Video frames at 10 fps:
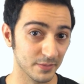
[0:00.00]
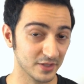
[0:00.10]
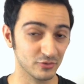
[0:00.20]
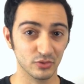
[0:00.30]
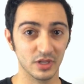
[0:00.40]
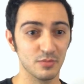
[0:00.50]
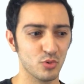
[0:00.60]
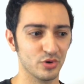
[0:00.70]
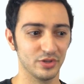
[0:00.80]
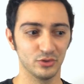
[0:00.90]
That's really
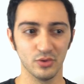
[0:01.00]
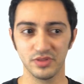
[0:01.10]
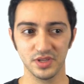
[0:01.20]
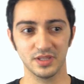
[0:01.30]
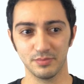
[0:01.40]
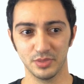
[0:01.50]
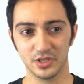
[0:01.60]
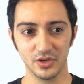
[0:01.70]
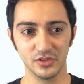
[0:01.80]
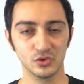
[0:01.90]
important. Don't think that
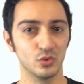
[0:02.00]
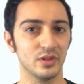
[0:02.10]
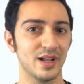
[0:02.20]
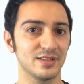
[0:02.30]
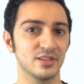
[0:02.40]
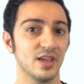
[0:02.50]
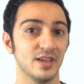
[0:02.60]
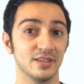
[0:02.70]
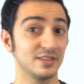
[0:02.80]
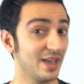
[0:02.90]
because solo ads
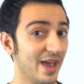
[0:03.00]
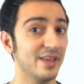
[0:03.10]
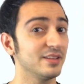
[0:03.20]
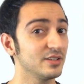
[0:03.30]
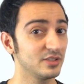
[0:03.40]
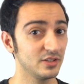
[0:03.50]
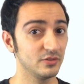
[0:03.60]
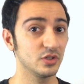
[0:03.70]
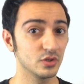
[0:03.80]
can get you